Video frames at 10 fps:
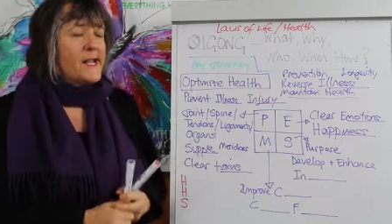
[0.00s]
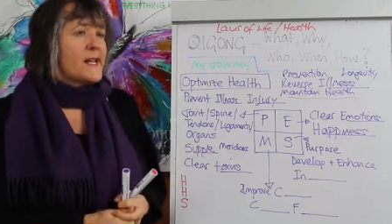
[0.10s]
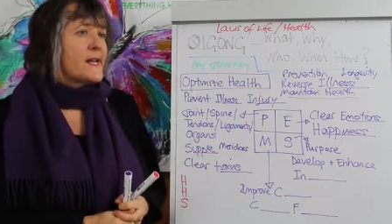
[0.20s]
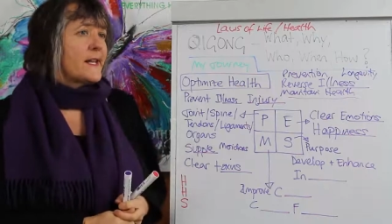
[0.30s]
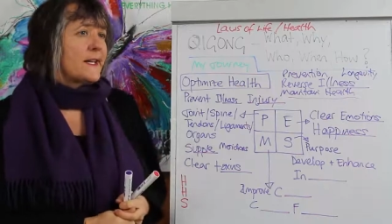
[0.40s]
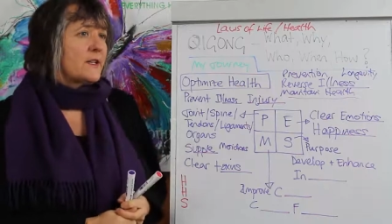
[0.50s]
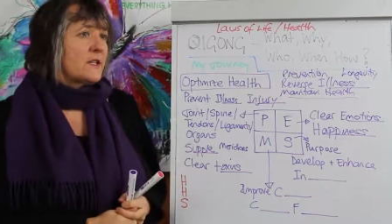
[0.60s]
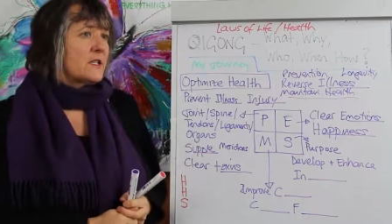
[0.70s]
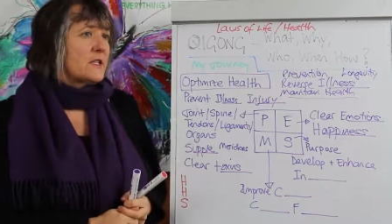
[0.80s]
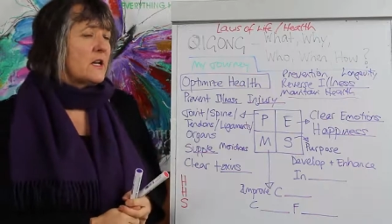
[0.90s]

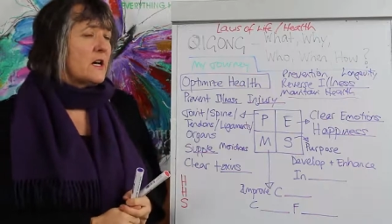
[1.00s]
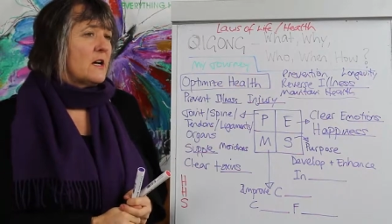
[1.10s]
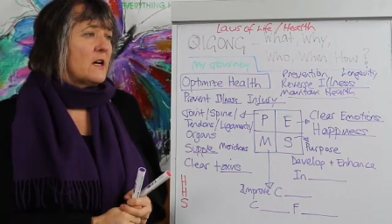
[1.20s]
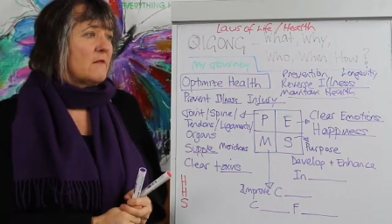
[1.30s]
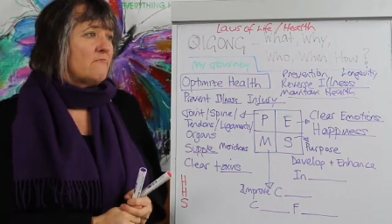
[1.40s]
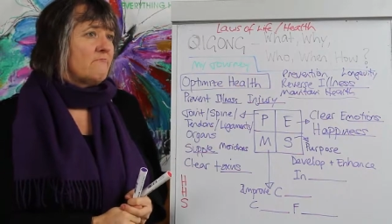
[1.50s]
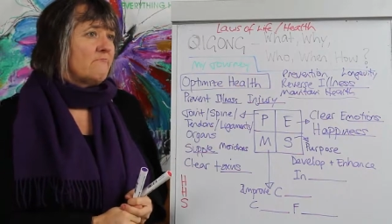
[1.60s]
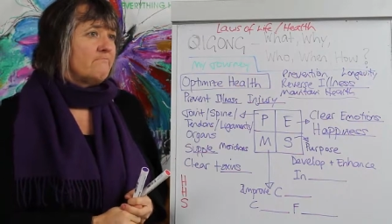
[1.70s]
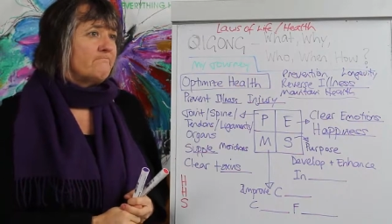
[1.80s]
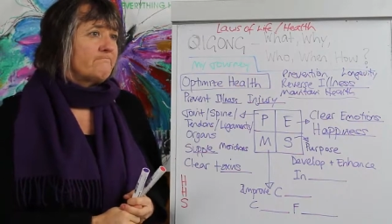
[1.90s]
and
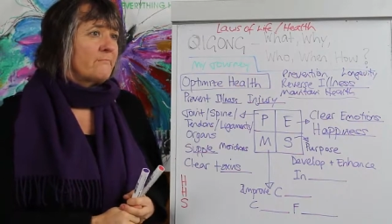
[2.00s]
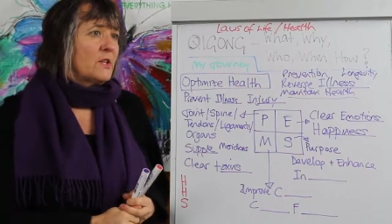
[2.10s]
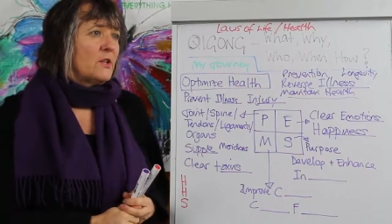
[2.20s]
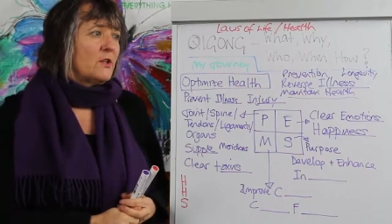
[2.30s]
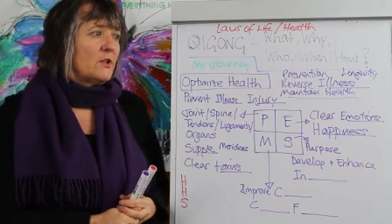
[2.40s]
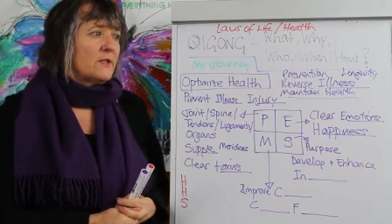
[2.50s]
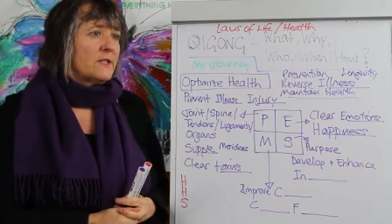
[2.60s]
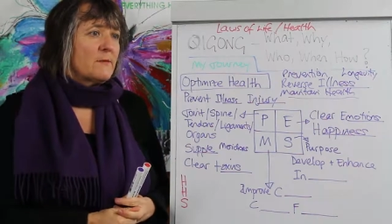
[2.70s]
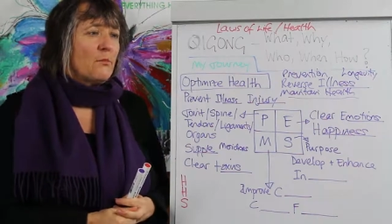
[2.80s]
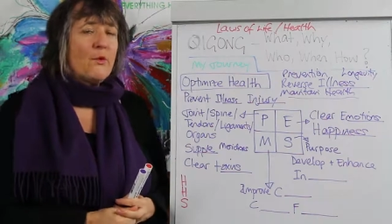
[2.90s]
um, you know
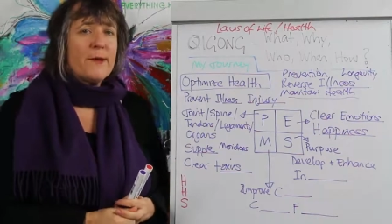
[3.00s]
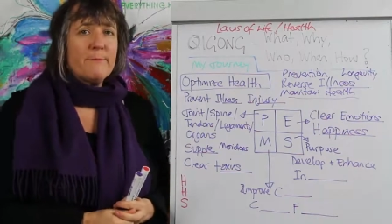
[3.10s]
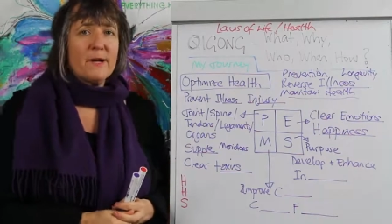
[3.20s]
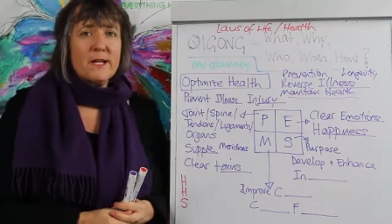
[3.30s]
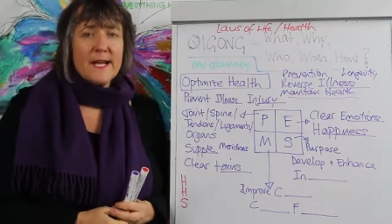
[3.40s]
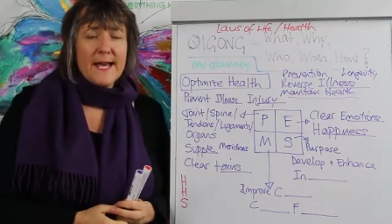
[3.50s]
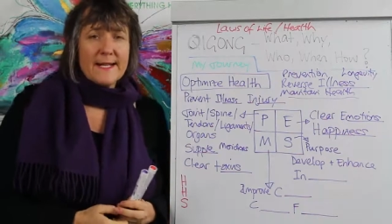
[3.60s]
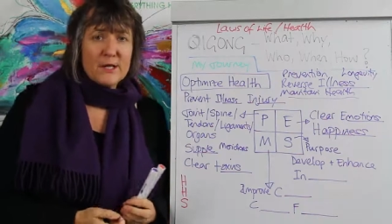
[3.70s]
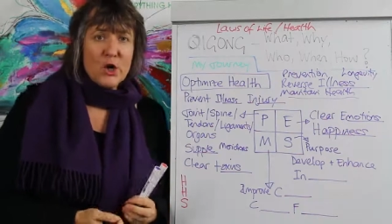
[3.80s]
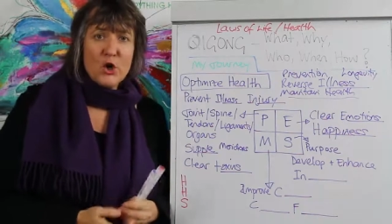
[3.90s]
disappointment
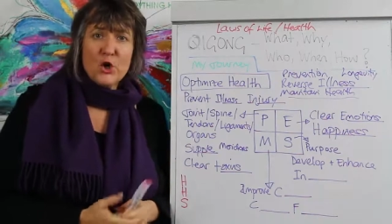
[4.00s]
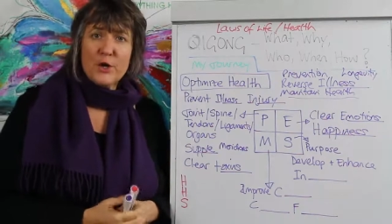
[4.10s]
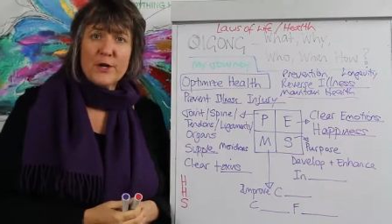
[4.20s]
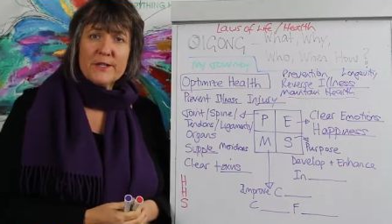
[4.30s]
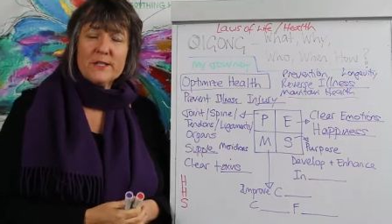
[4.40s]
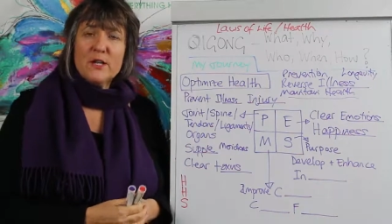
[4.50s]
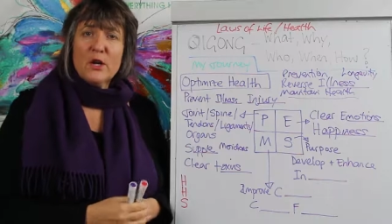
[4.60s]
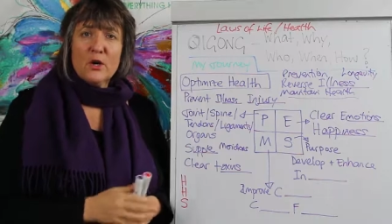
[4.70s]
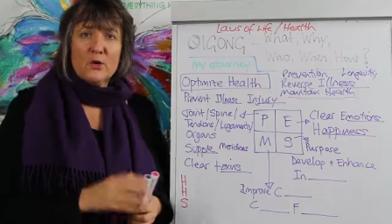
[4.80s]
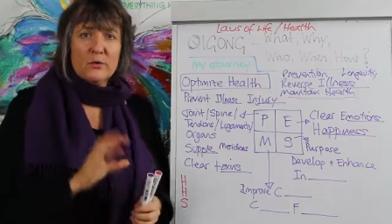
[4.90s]
and hurt
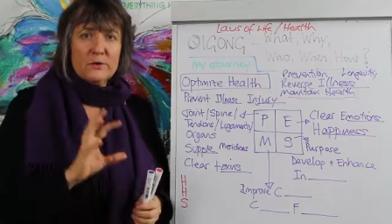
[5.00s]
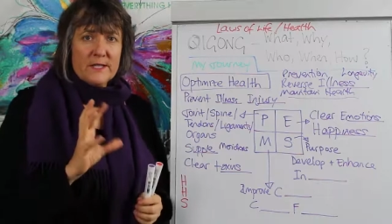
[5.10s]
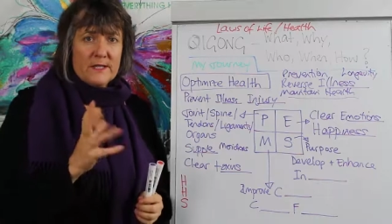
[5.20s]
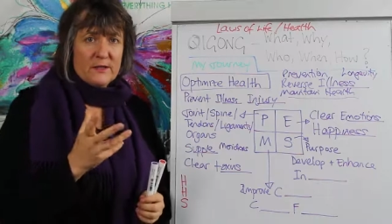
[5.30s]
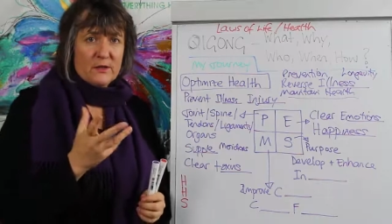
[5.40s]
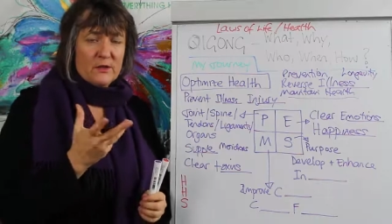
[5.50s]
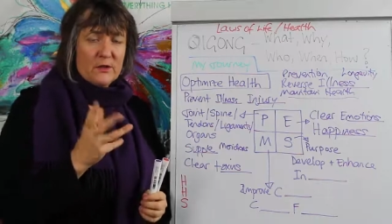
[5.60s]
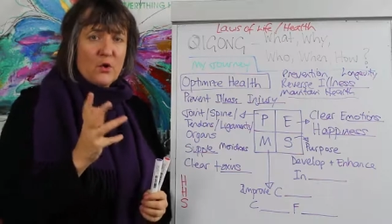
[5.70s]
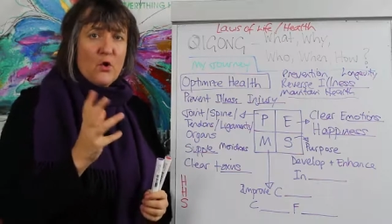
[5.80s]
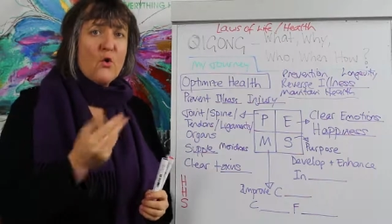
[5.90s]
all these
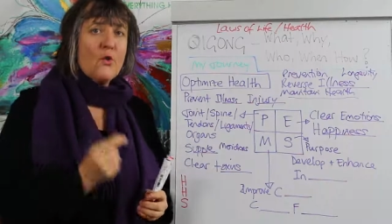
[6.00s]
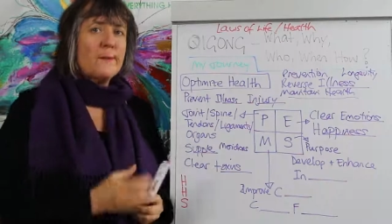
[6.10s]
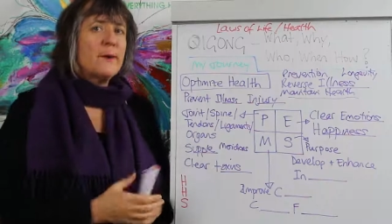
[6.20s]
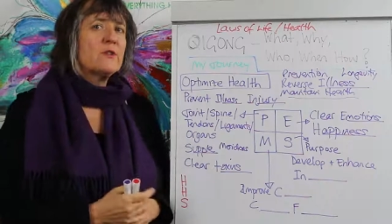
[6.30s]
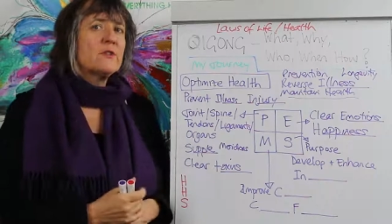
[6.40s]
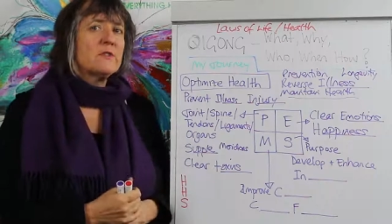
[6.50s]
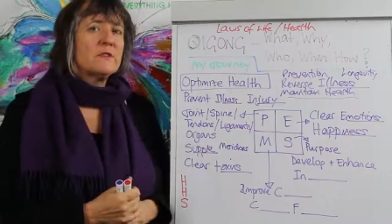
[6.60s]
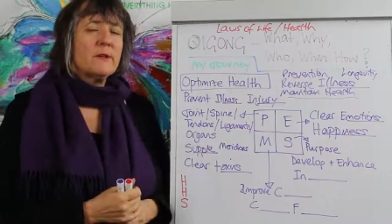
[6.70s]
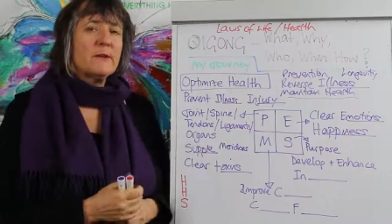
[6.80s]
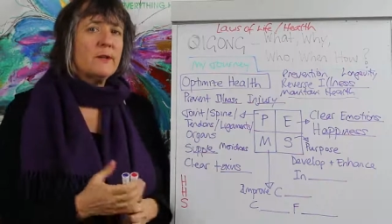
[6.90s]
sort of core
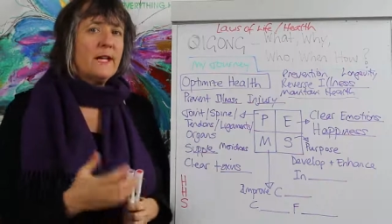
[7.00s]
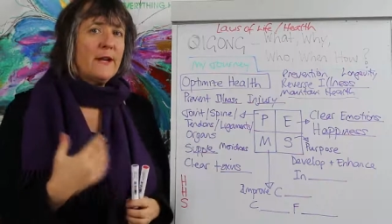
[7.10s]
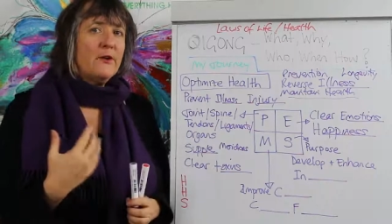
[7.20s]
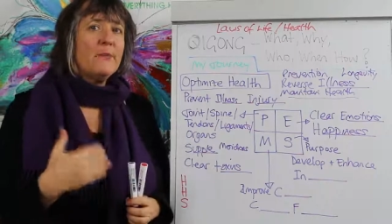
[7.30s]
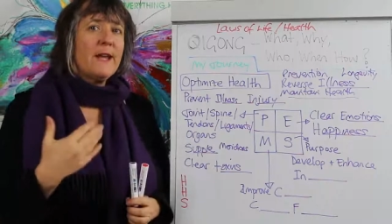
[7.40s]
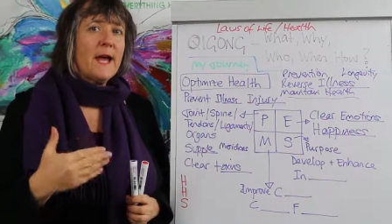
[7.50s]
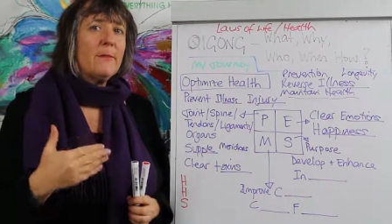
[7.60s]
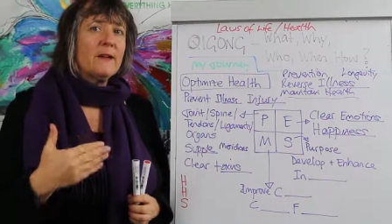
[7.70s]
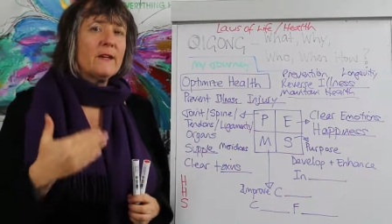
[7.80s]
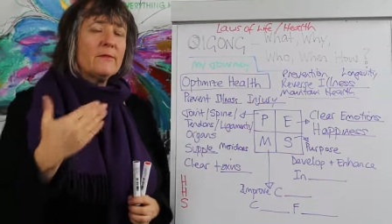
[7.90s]
emotions we, we cannot be
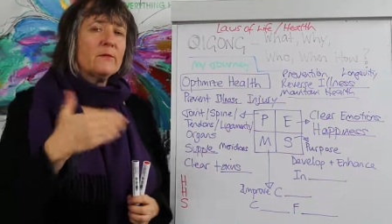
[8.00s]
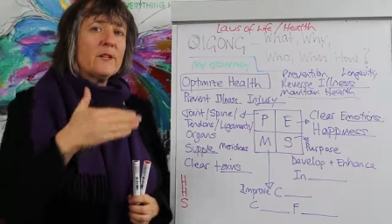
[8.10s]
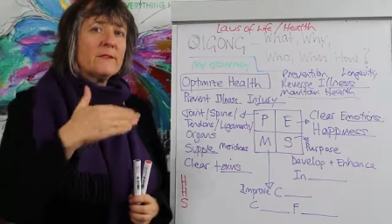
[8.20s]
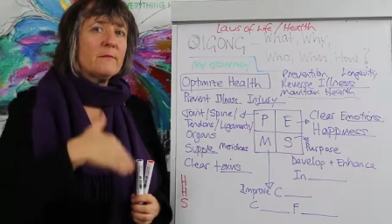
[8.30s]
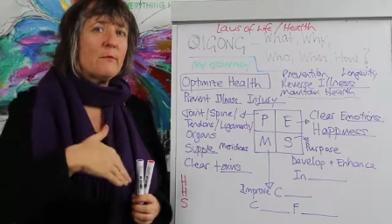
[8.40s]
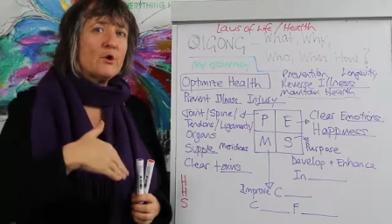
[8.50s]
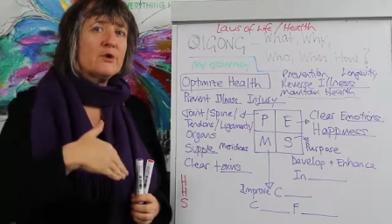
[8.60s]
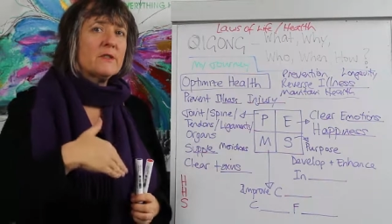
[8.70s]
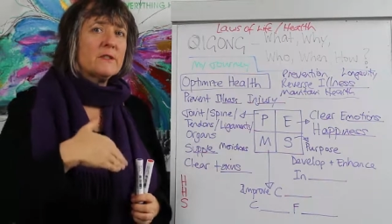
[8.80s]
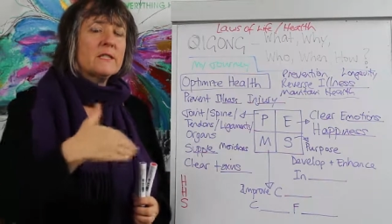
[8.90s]
happy if all those
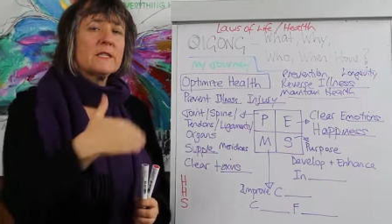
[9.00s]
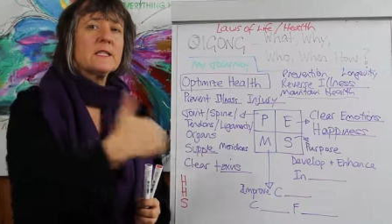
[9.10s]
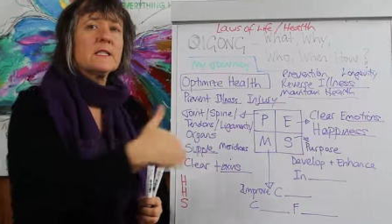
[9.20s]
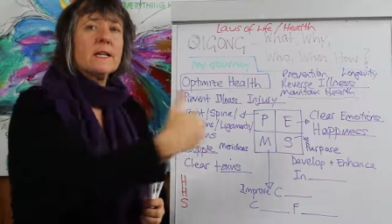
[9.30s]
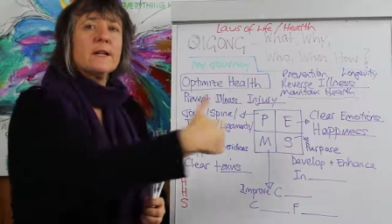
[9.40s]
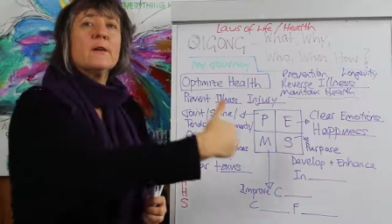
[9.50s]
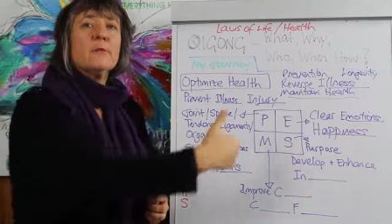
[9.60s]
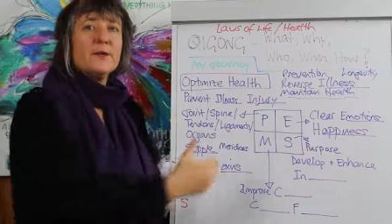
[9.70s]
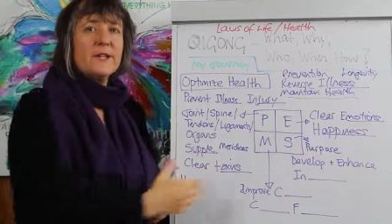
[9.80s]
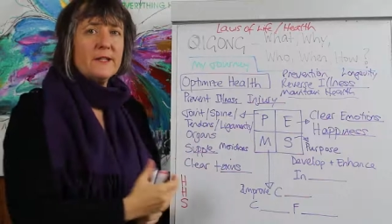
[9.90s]
emotions are sitting in our
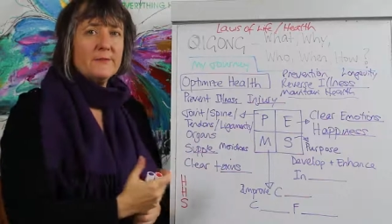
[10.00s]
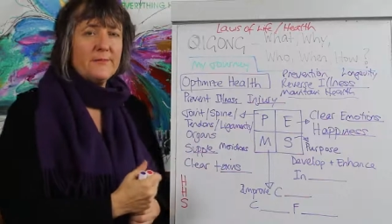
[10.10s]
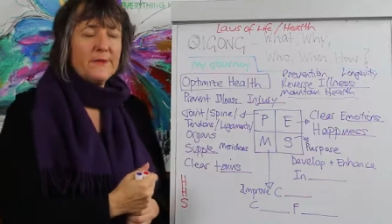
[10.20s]
body